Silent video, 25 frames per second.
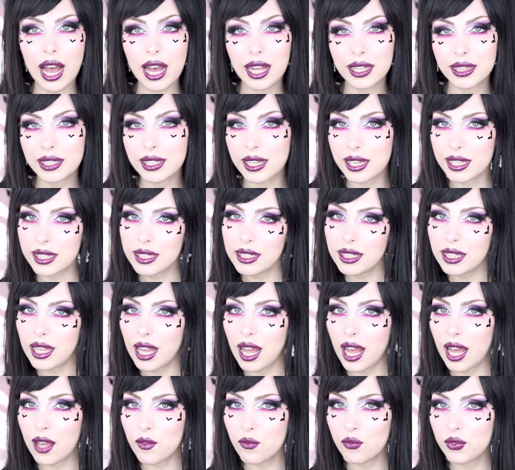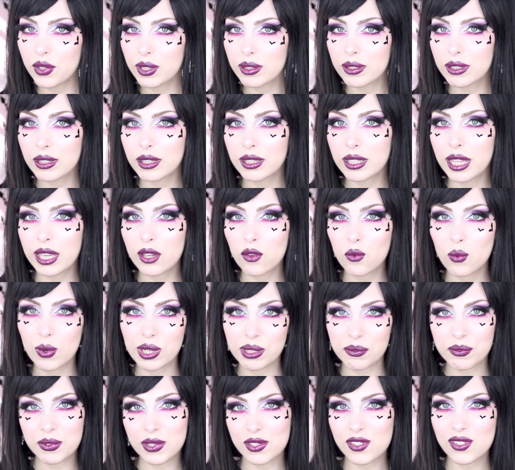At the end, I felt like
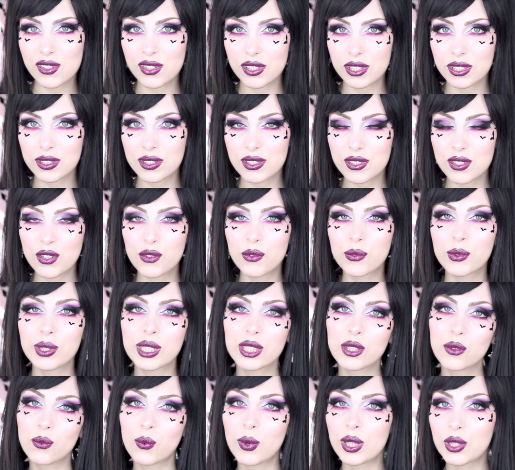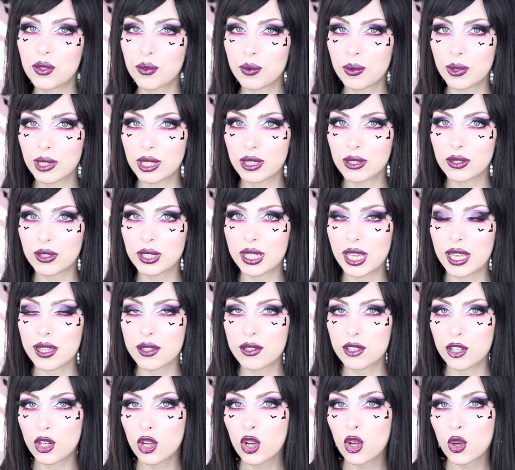one of the skirts really went well
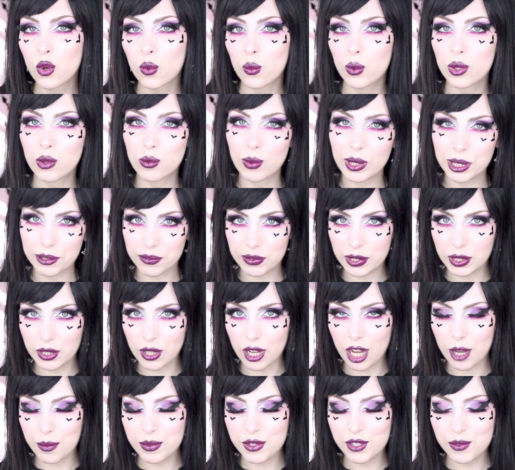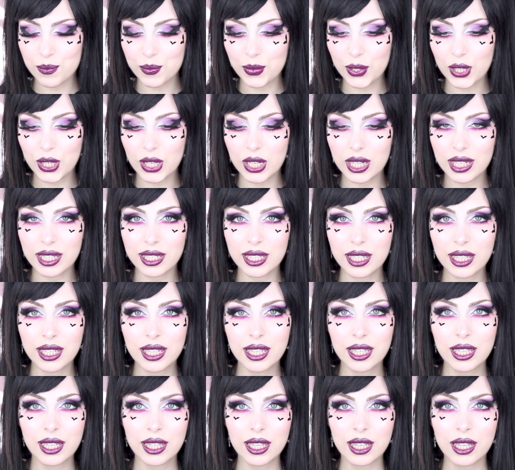together with one of the tops, but
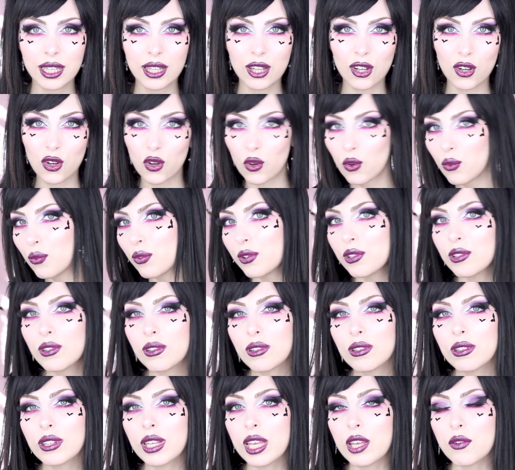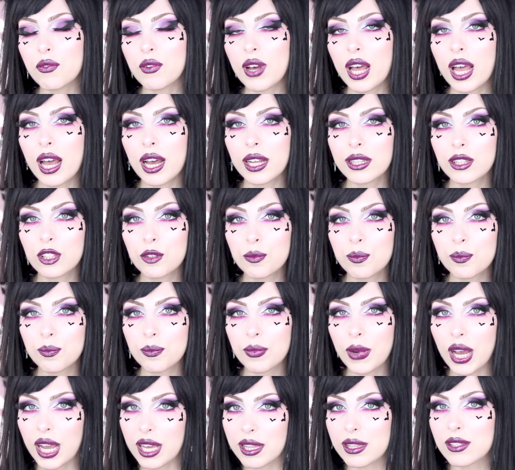overall, if I had to
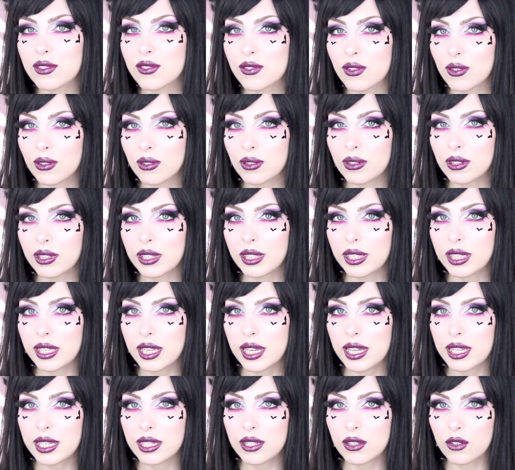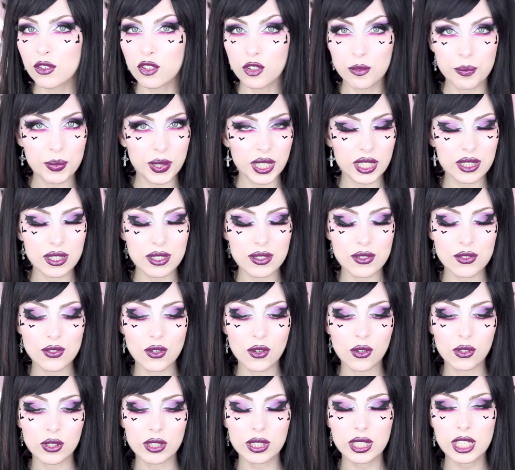buy this all again or pick this
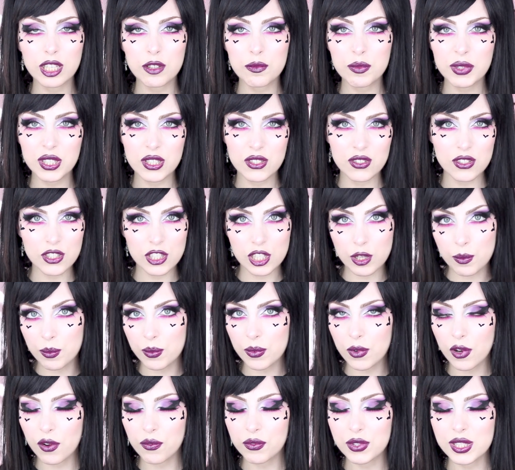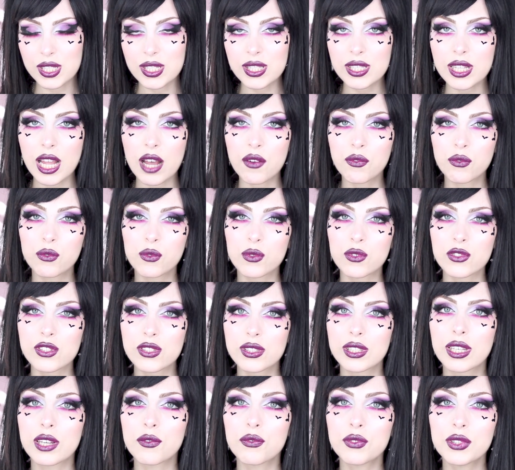all again because some of the stuff
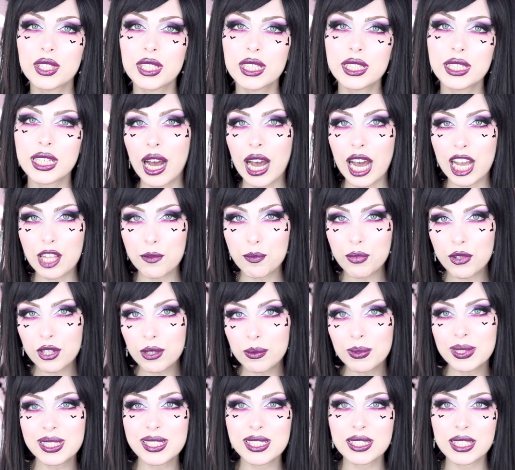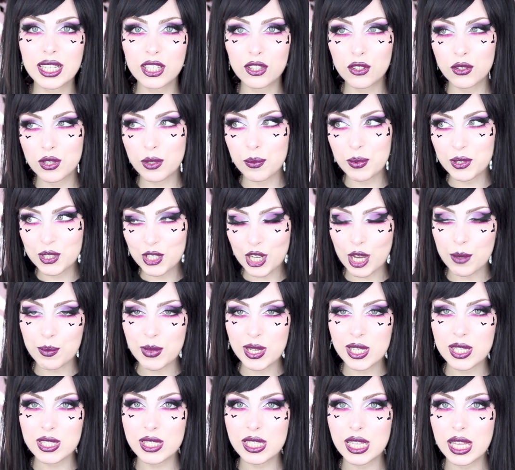was gifted, I'd probably stick to the
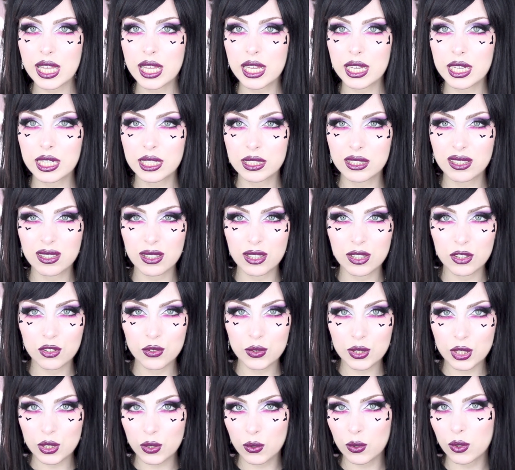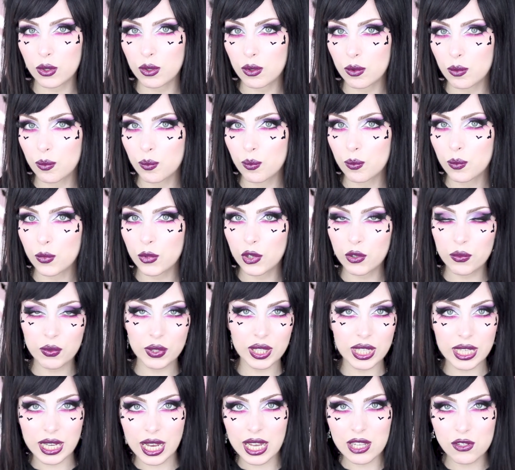pajamas and, you know, more of
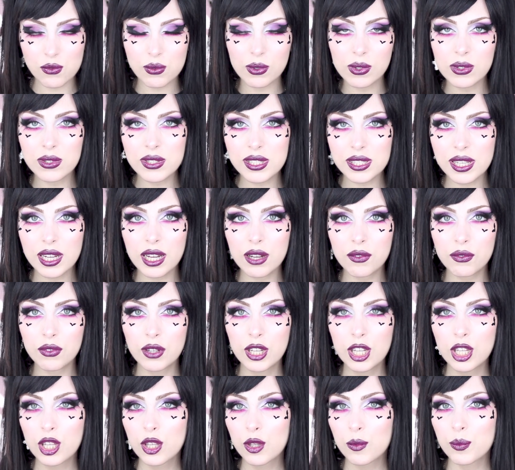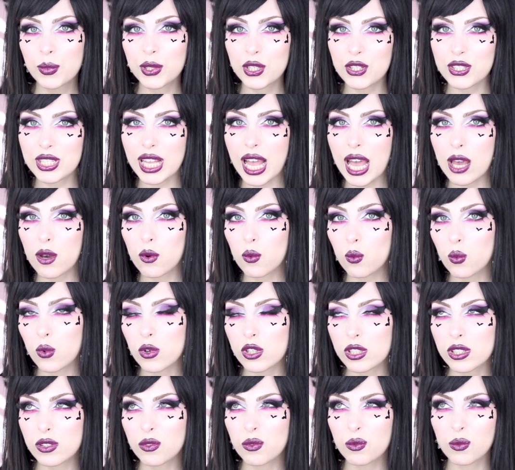the casual stuff, because I
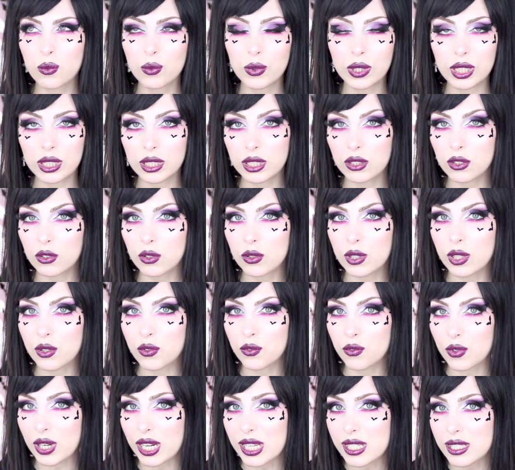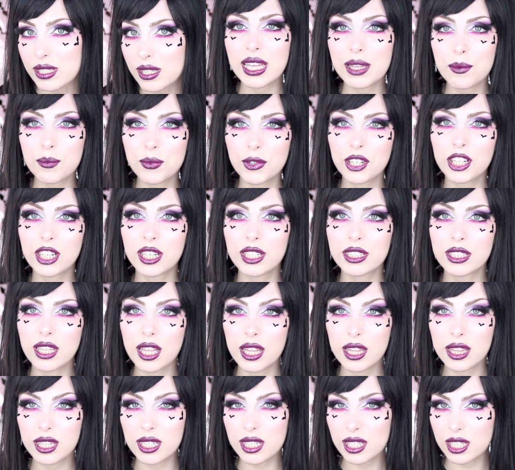wasn't really into the dress,
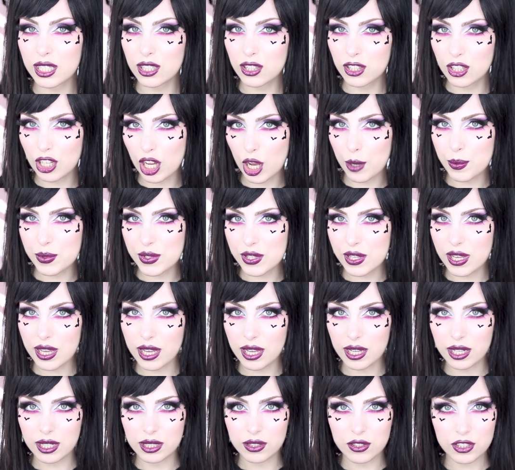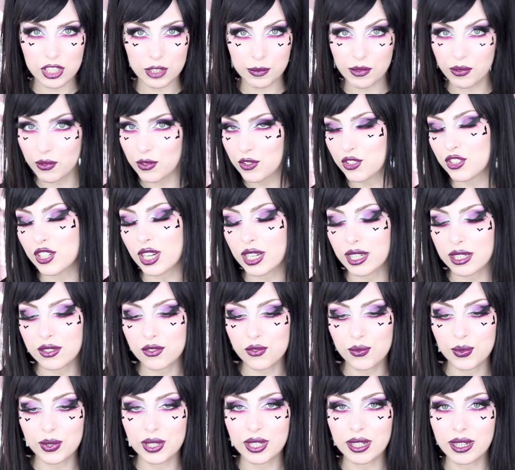but the tops and some of the
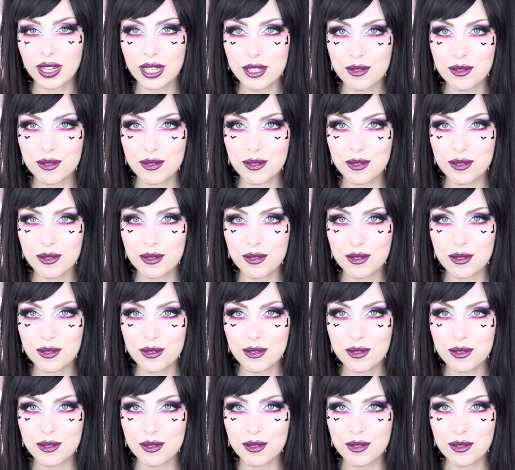jackets were